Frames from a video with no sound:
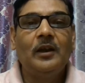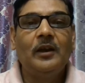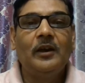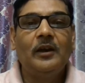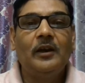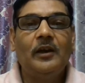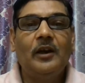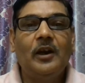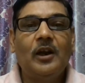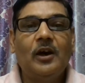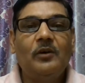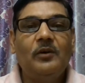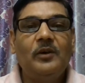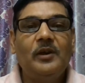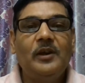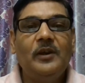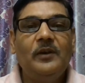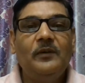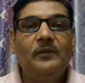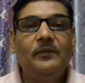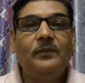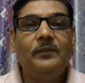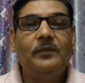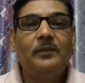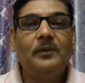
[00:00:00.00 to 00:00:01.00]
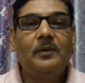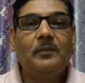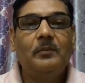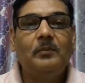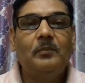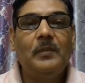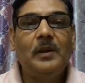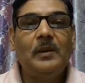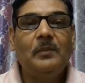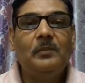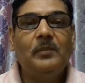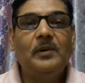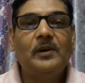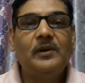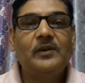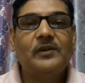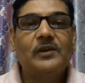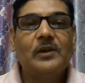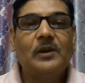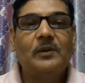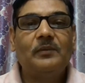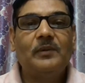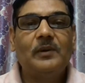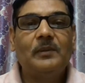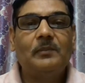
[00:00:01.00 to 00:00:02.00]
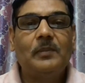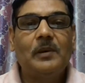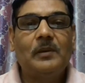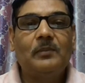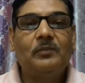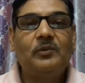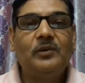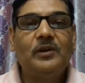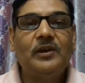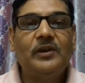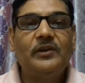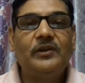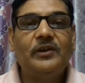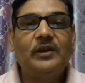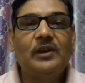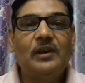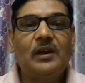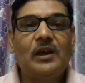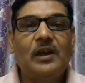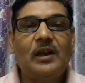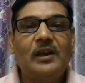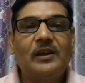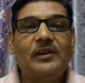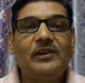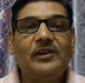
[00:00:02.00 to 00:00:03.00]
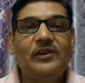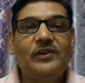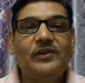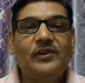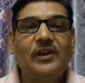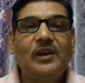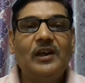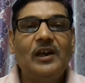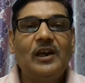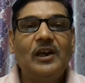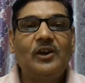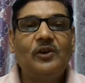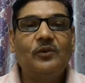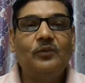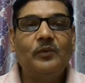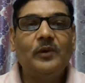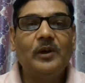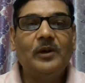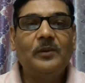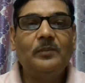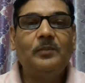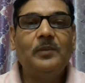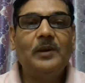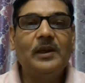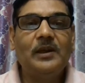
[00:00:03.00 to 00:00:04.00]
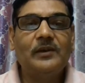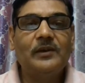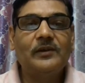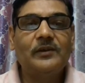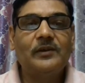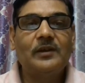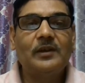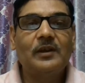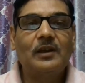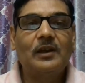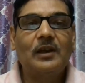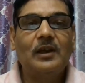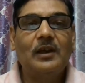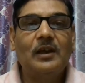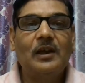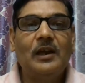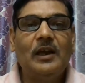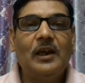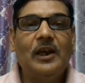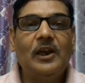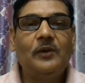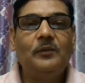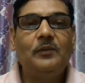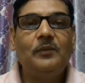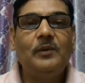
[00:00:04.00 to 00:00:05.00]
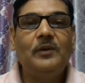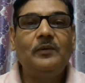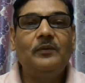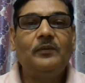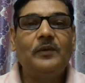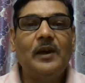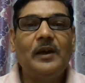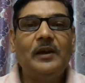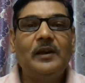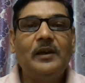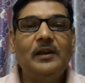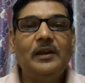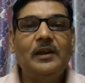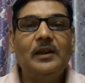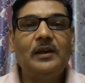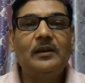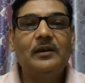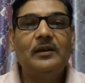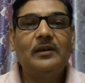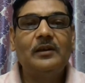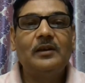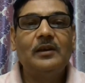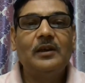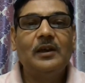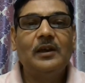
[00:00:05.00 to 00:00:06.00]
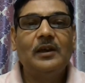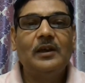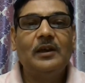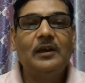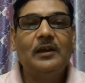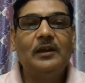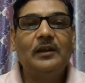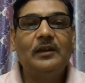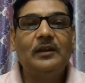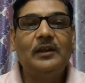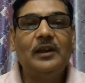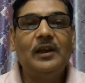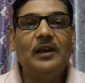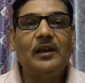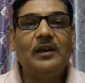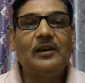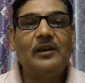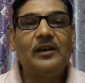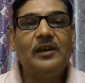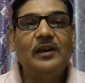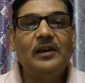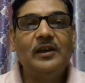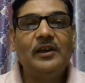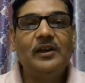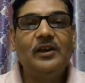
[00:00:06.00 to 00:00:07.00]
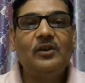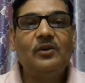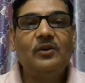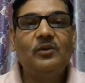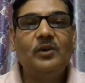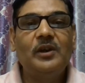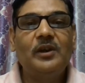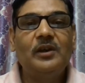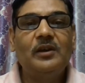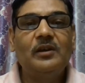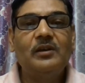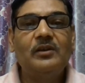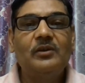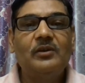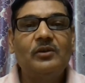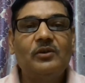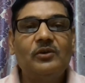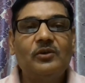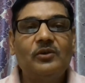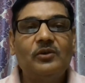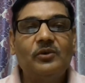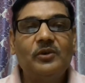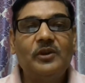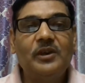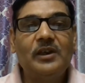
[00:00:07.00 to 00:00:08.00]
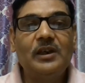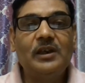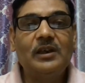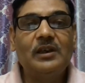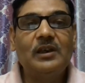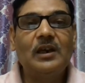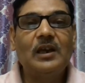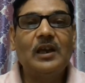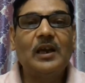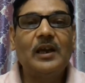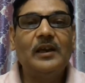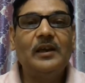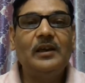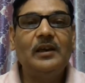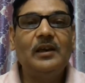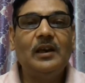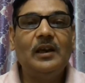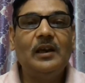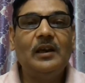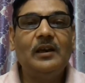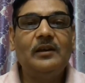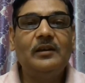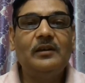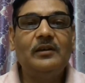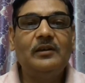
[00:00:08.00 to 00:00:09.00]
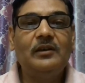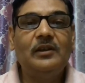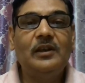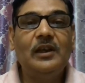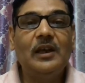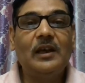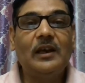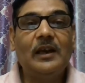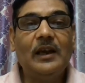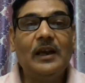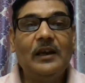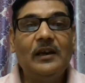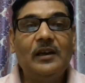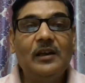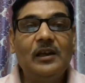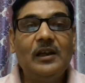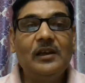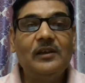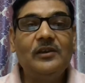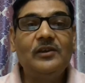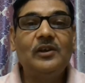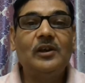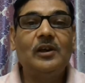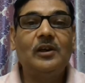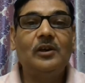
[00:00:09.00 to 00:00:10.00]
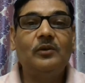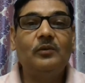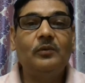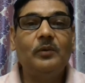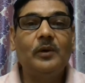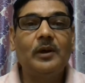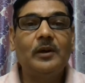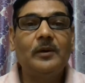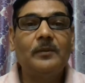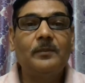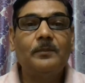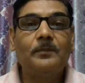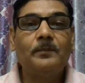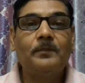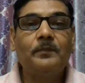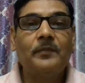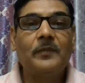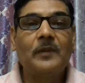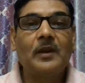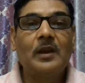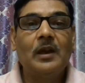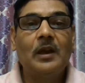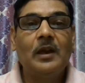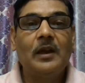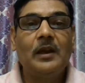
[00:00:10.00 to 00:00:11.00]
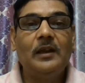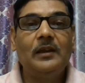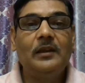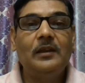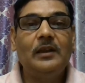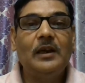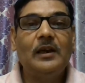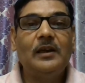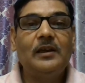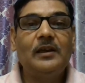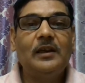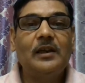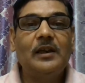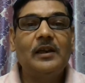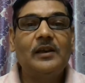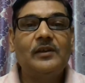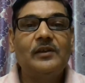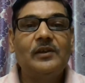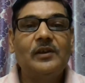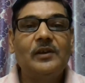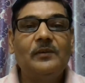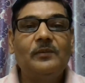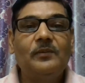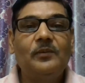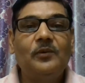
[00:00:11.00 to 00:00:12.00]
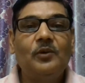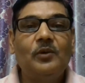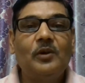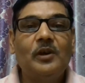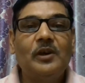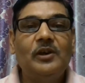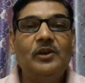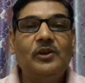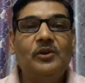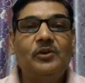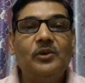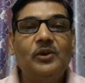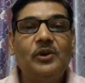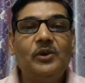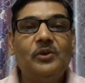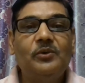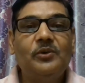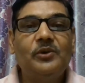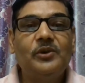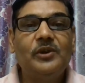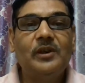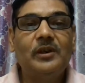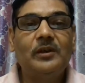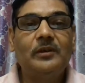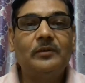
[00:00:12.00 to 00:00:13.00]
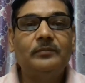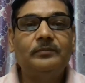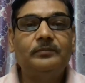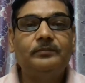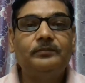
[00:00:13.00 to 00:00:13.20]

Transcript: now if members of a population are existing at one place and we find that they are really going to decline and they are endangered one in that case if you are introducing